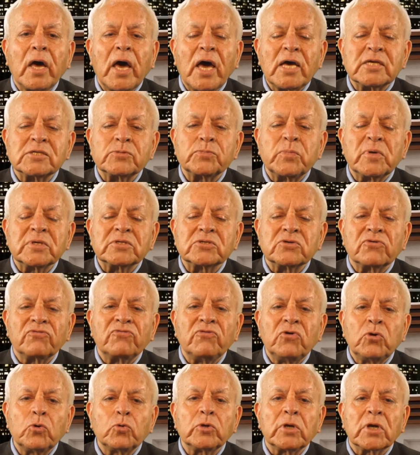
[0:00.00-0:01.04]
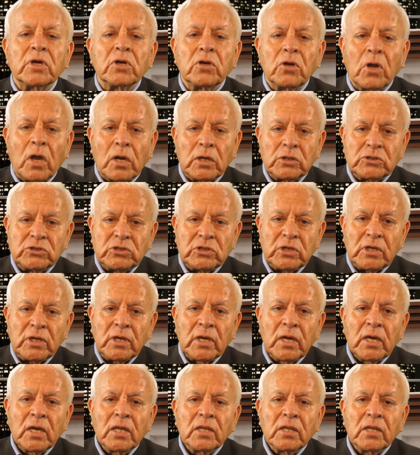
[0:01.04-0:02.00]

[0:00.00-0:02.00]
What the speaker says: aspects of new technology.